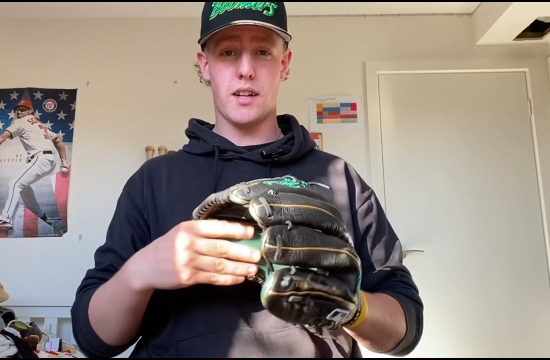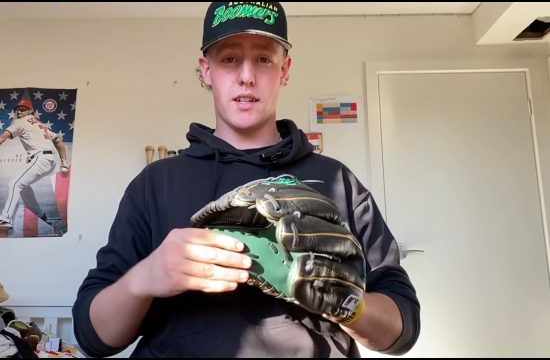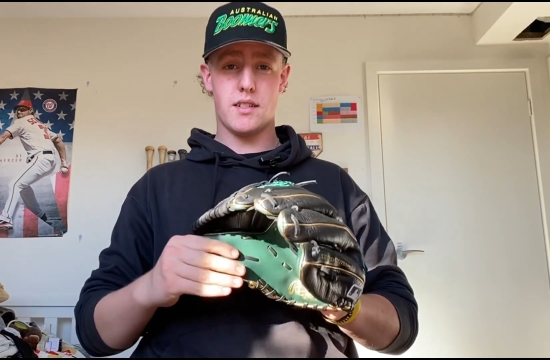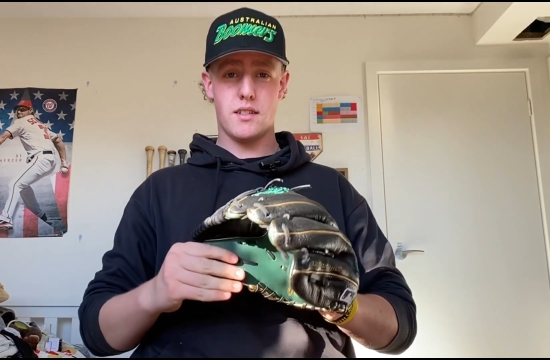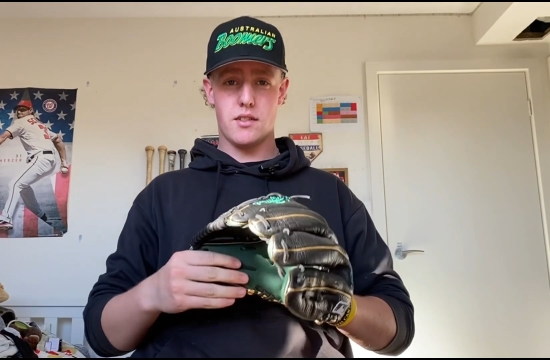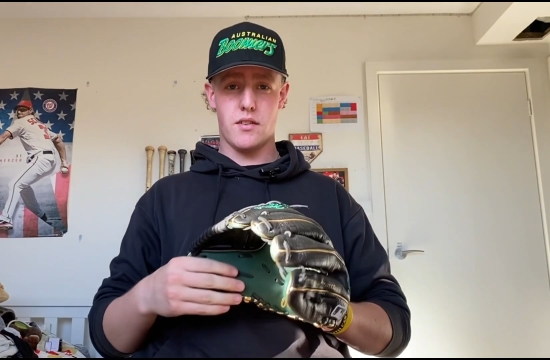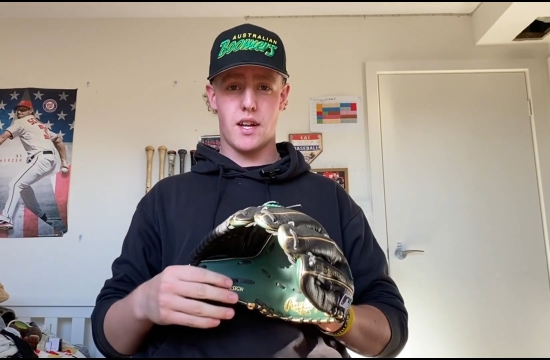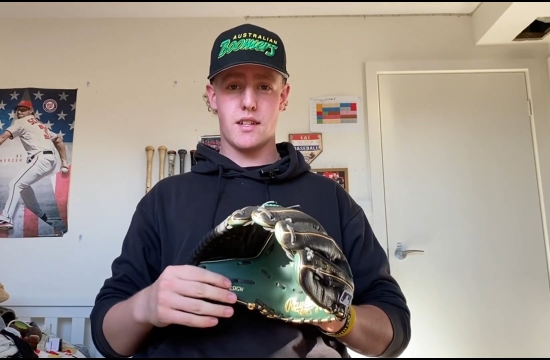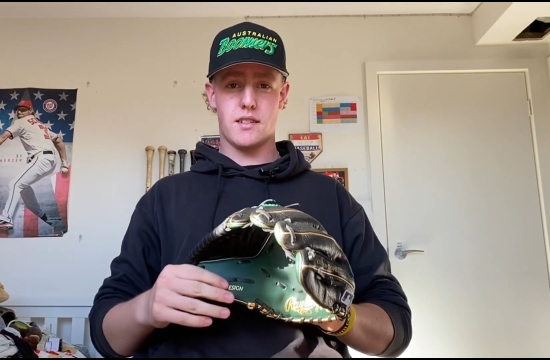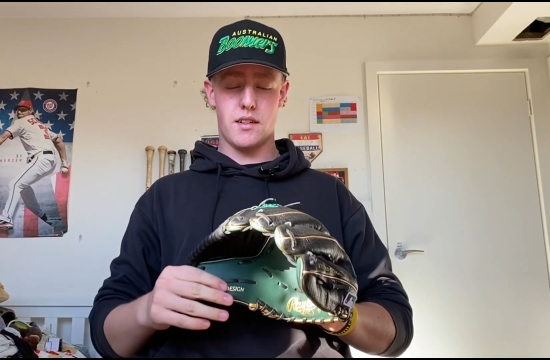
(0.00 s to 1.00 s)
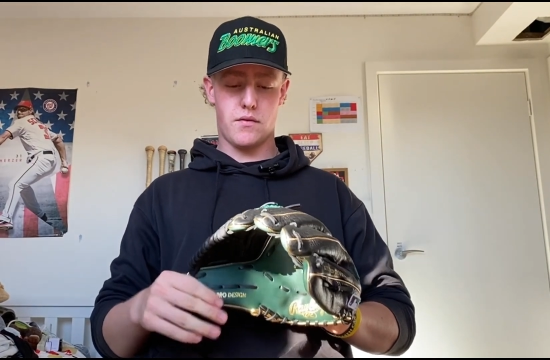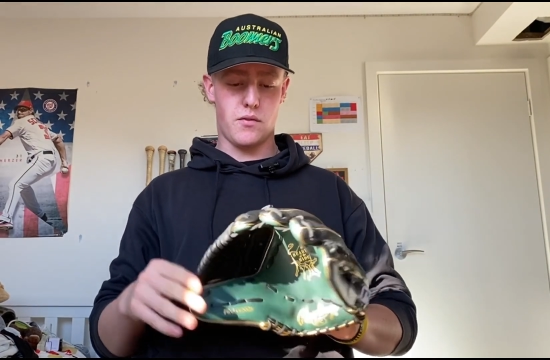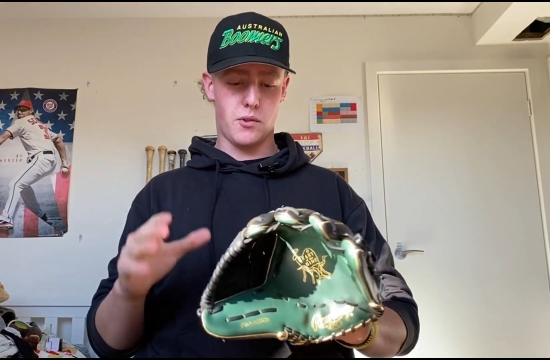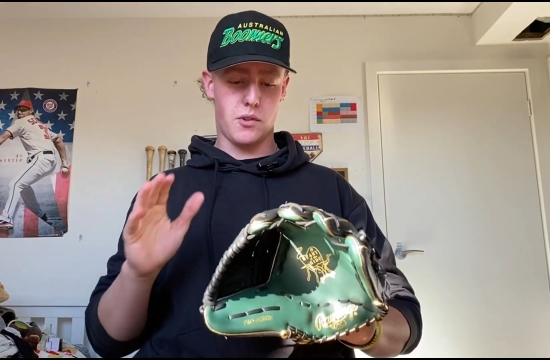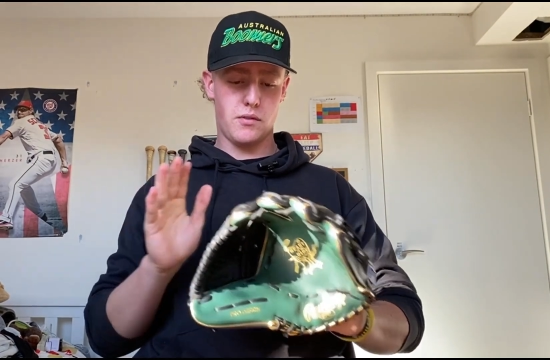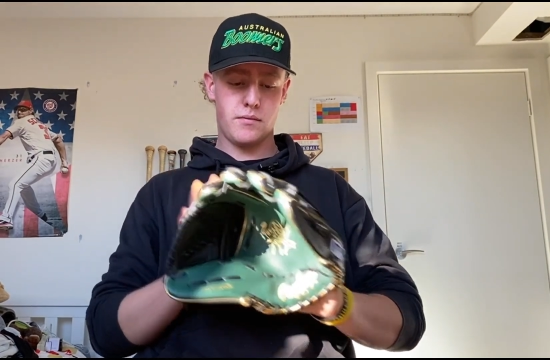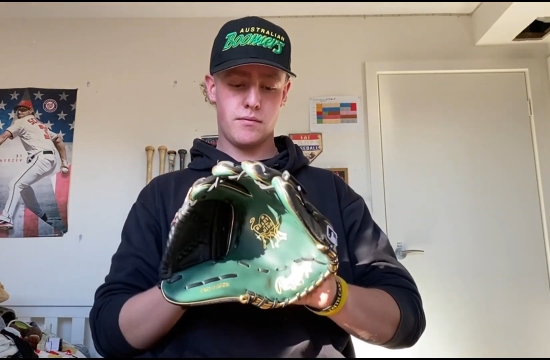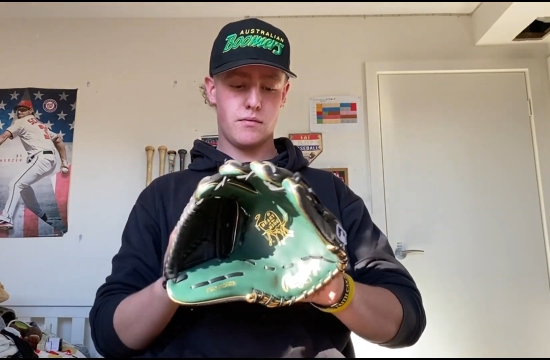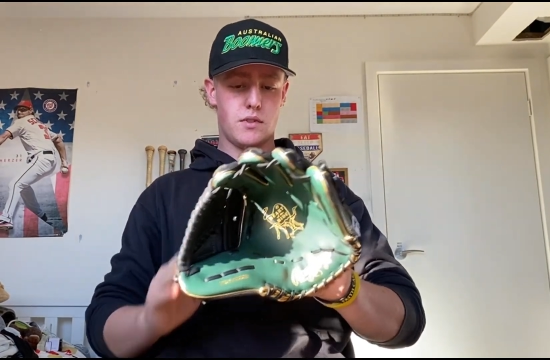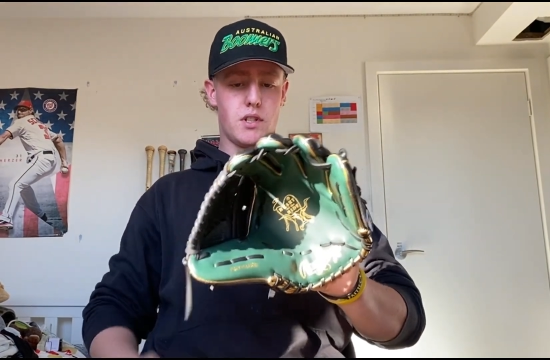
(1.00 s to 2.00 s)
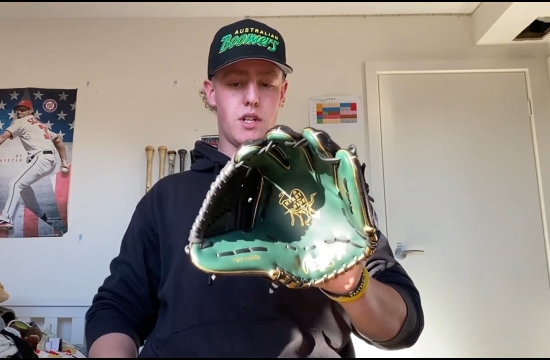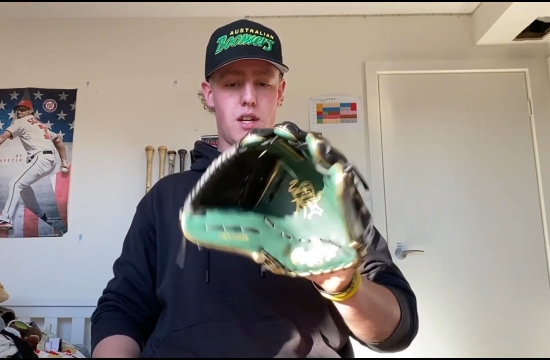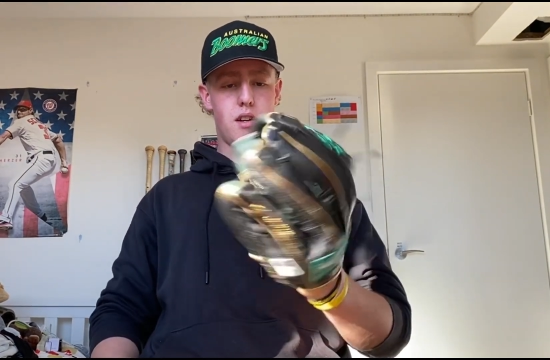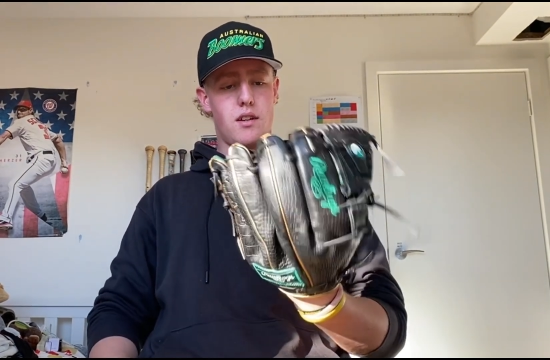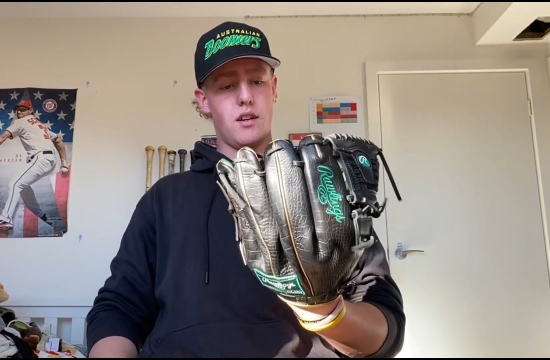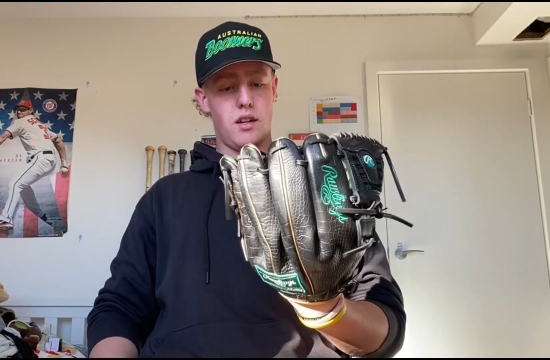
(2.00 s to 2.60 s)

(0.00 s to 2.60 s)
guys, so that is it for the